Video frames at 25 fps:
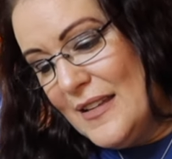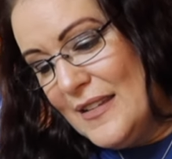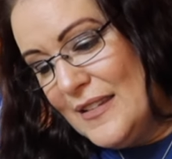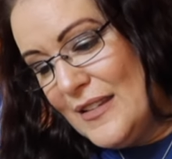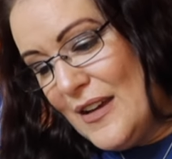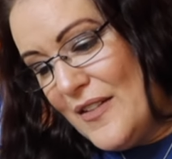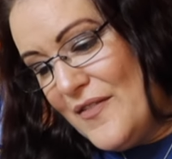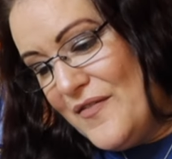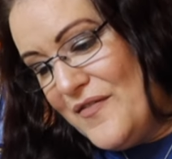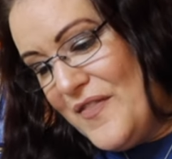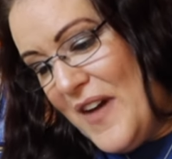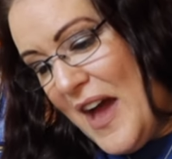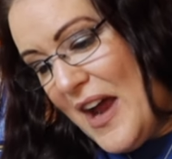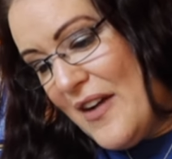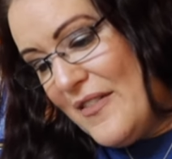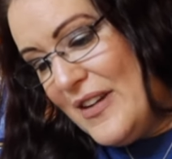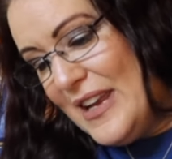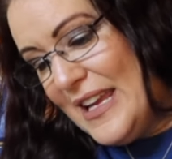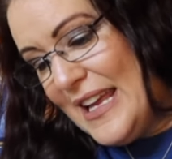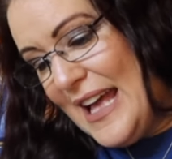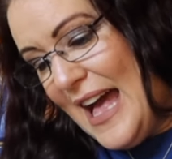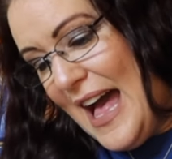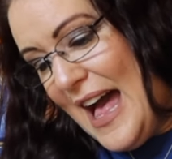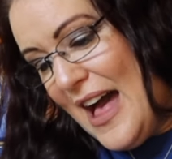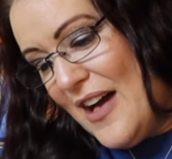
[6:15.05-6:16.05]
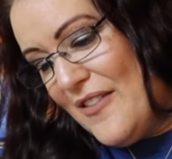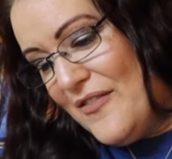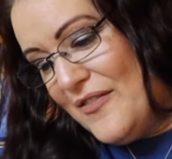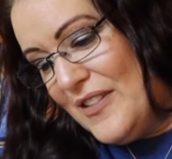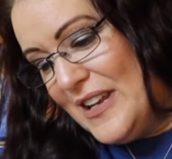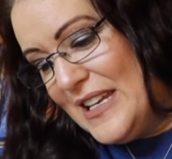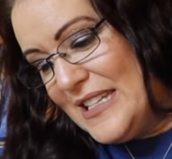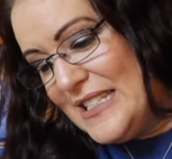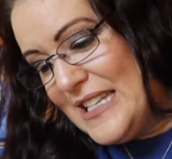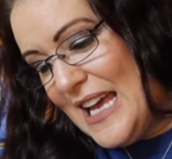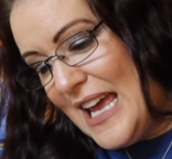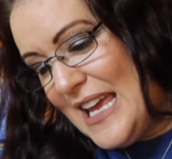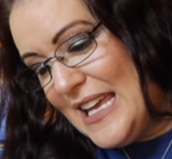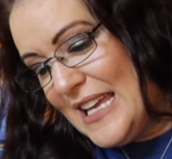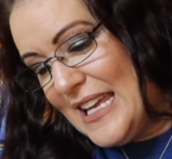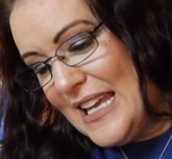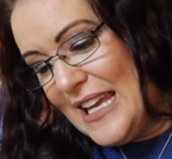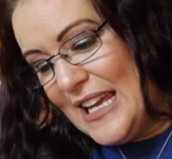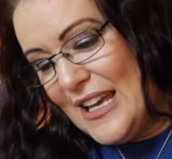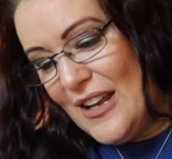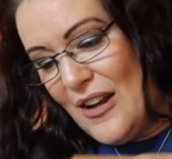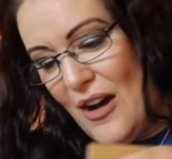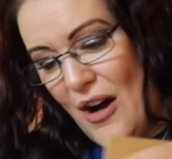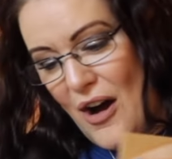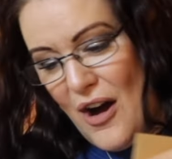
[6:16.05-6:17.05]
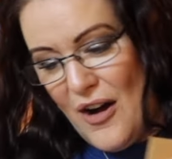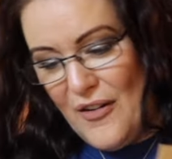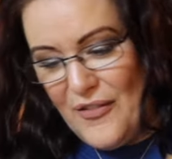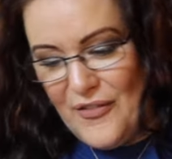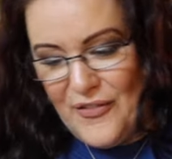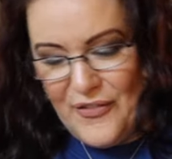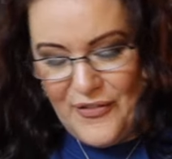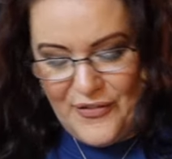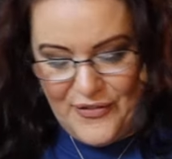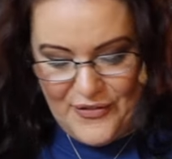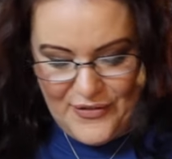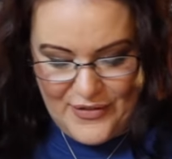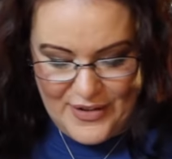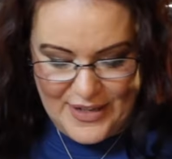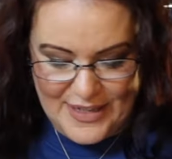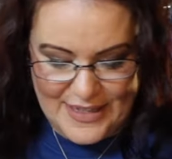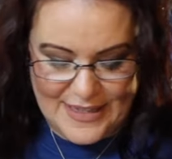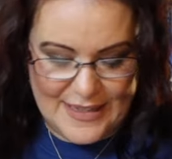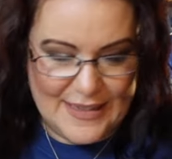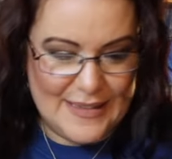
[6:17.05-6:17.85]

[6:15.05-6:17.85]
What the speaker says: So I'm very carefully taking it off.